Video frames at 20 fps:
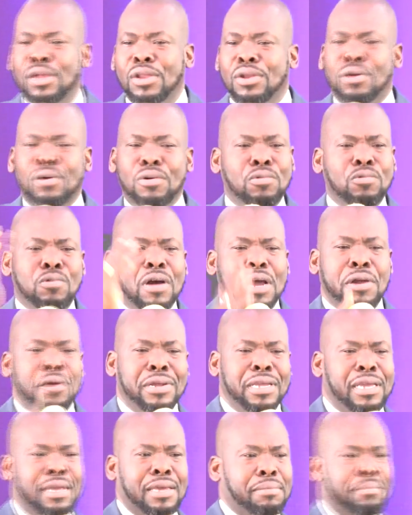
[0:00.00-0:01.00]
Don't worry
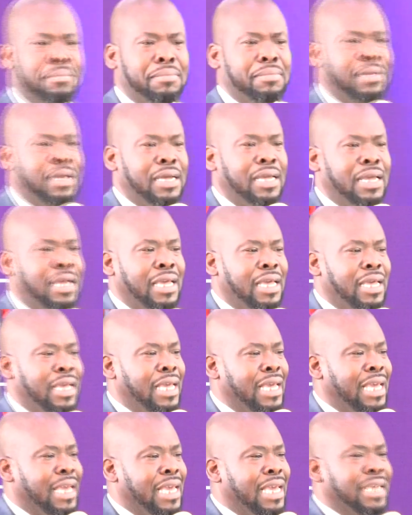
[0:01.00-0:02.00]
him.
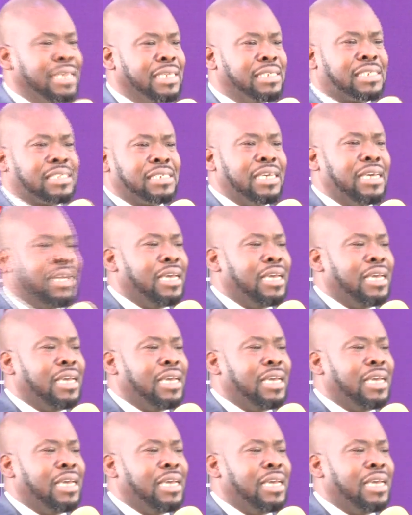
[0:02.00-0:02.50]
He's